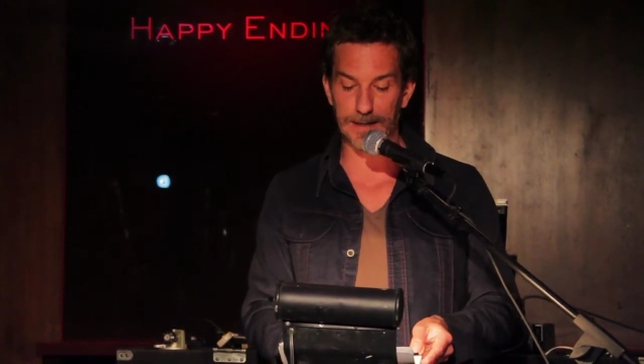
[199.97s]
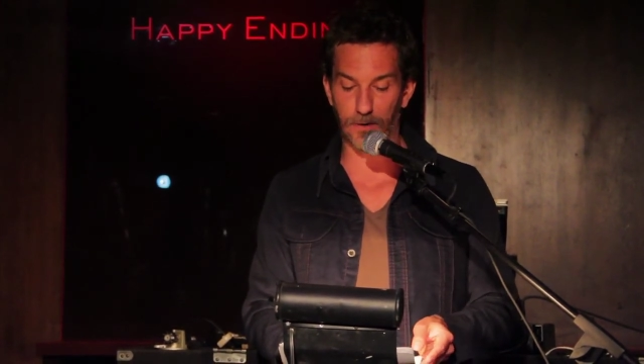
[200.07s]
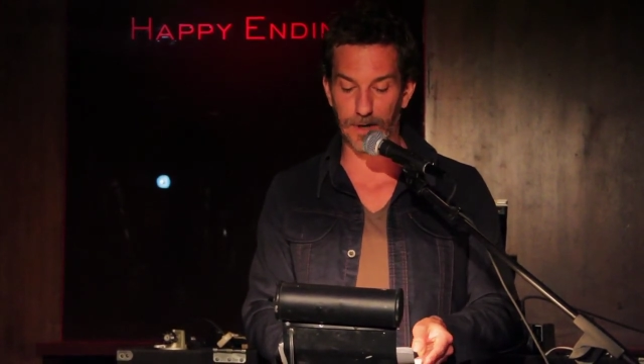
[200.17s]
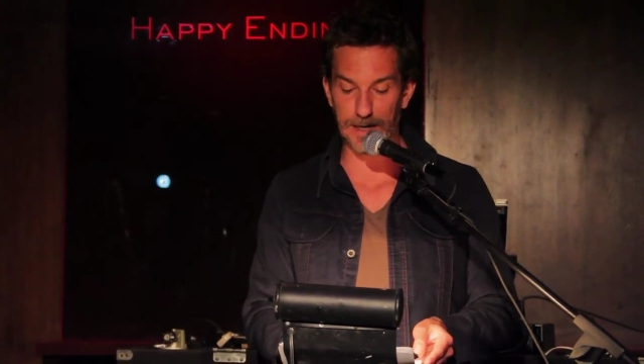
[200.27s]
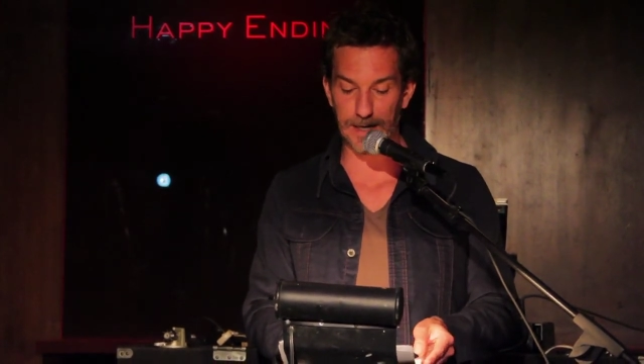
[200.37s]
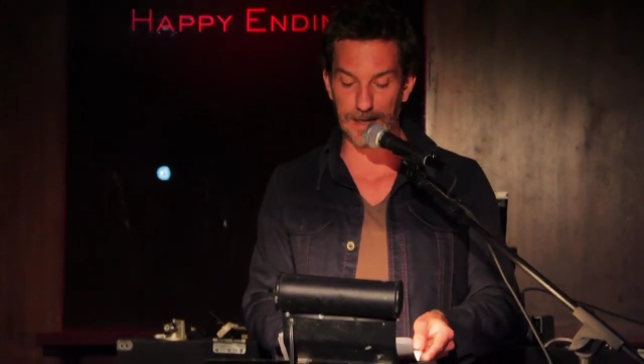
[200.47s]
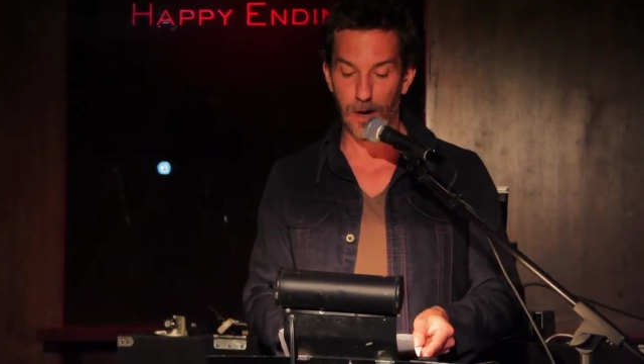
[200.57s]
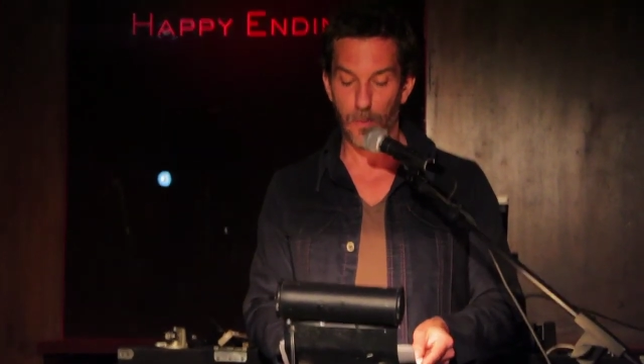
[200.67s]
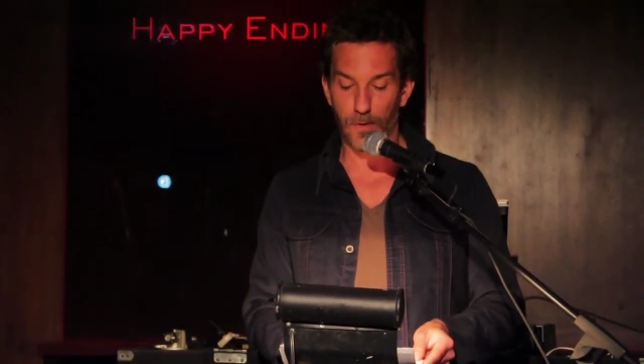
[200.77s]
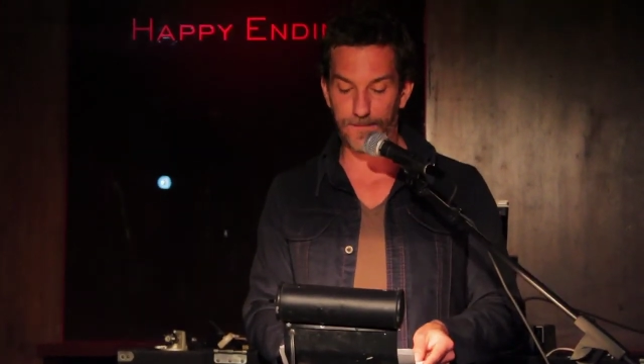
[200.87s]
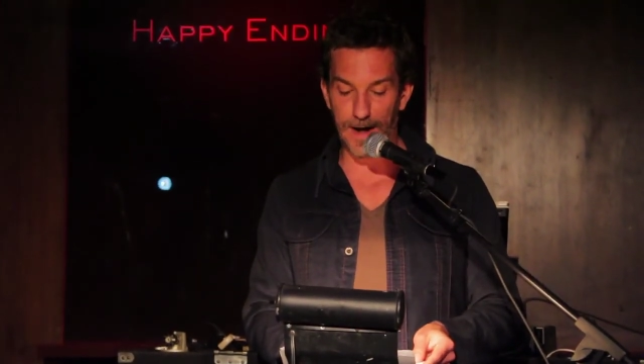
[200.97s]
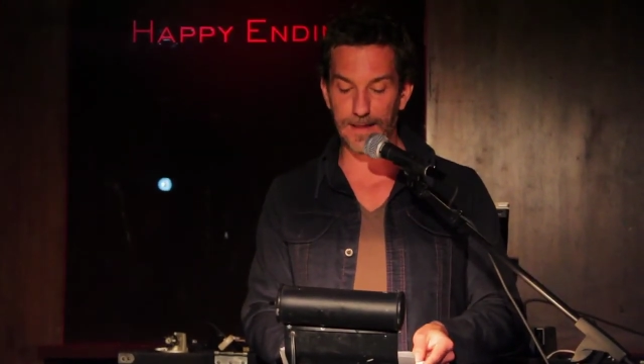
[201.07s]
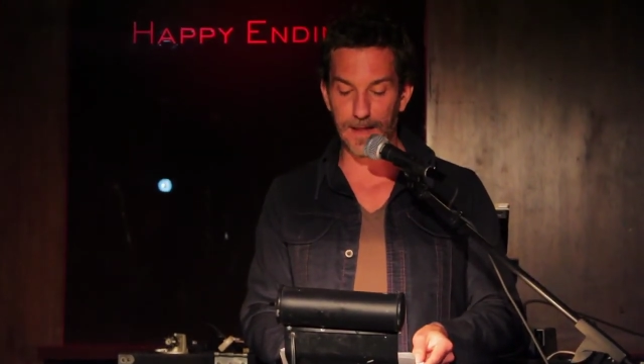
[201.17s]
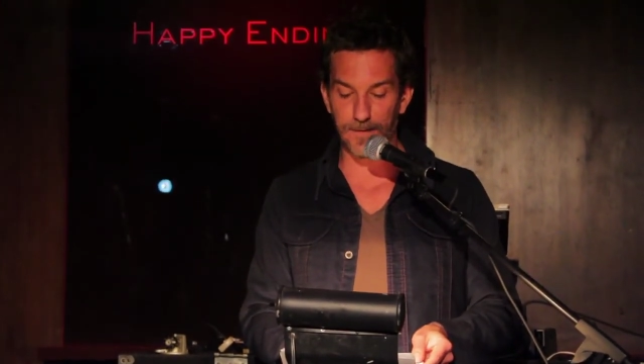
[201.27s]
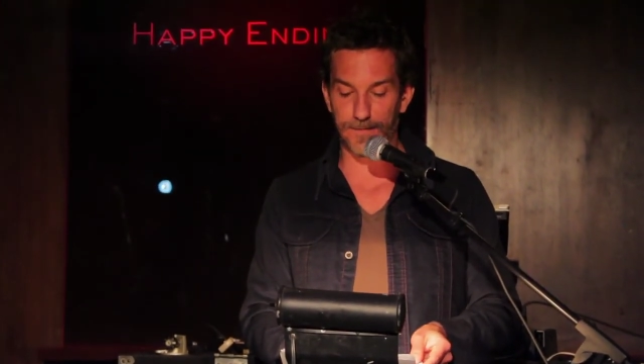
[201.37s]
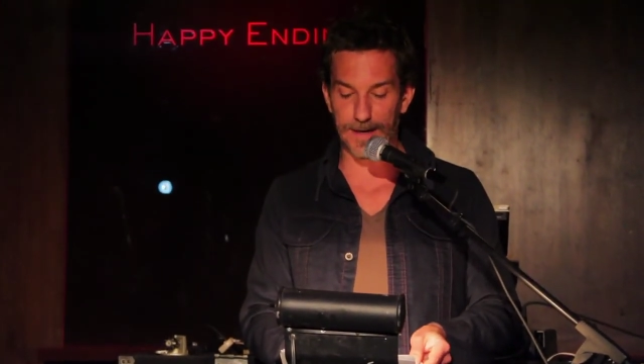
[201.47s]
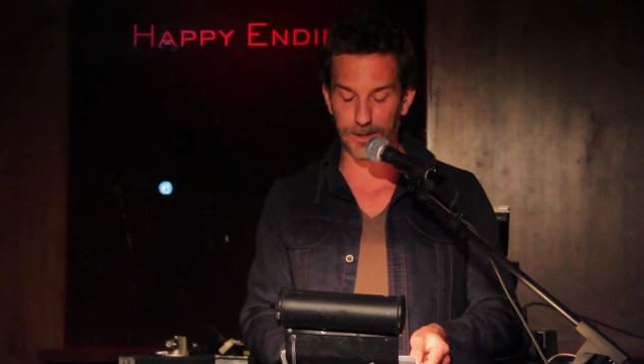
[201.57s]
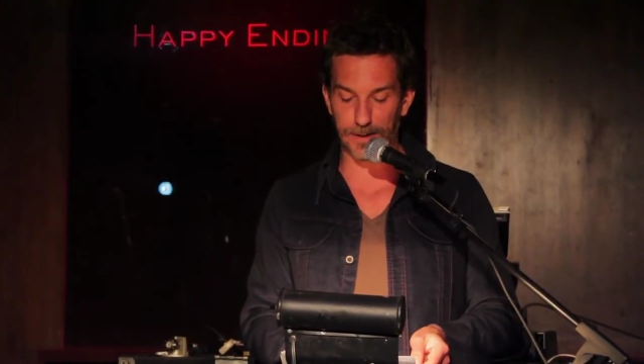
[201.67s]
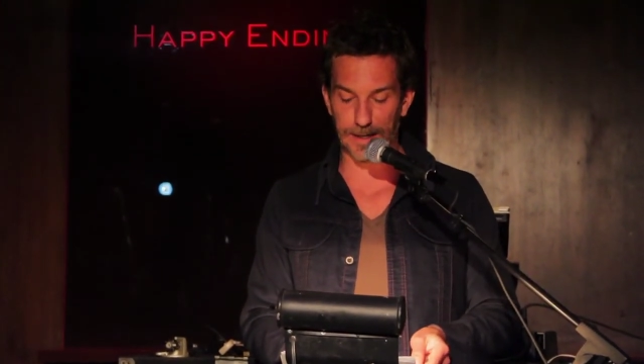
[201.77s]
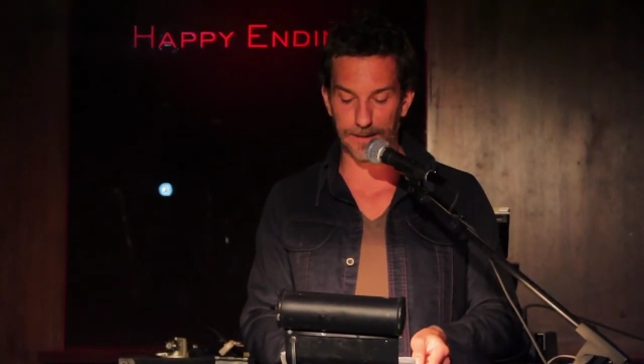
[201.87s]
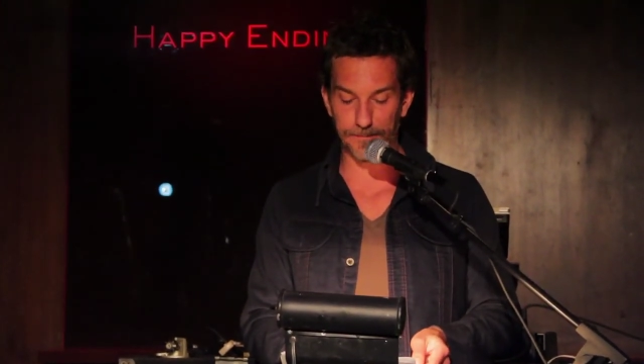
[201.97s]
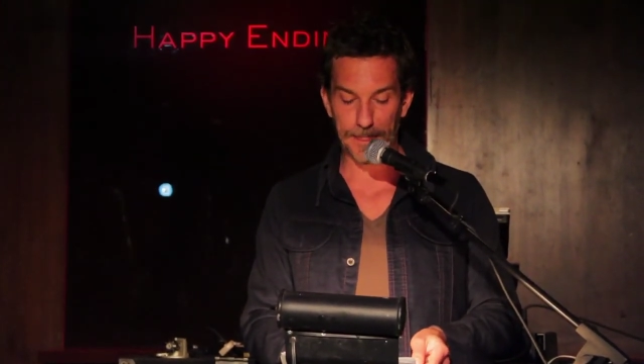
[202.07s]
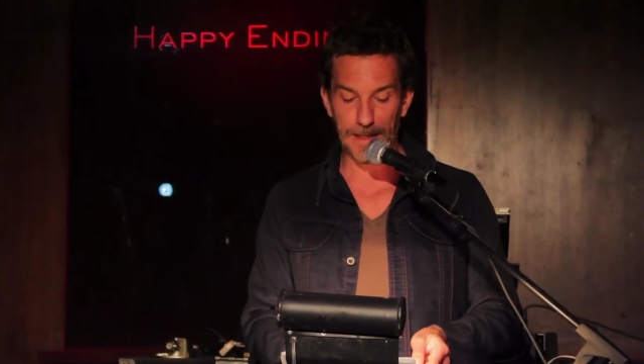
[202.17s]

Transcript: or he will find love eventually,